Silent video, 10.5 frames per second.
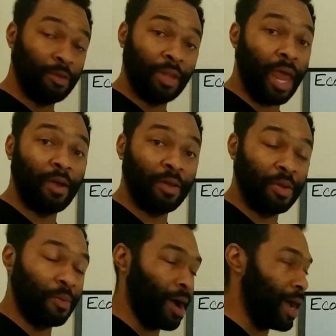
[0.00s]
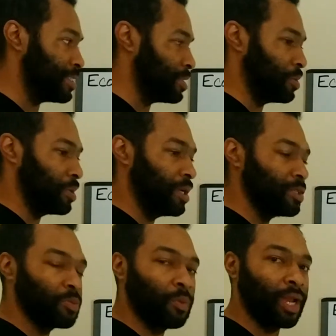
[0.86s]
Now you know why. So
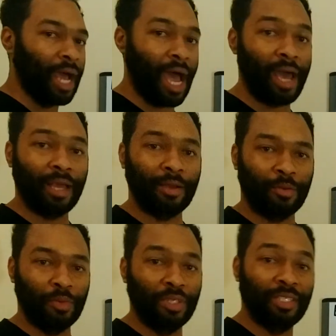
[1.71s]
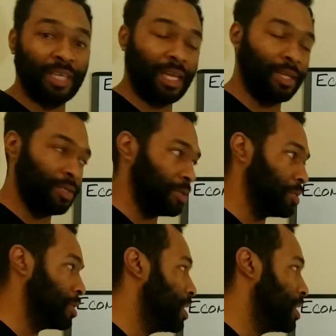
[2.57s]
here's what I would say to do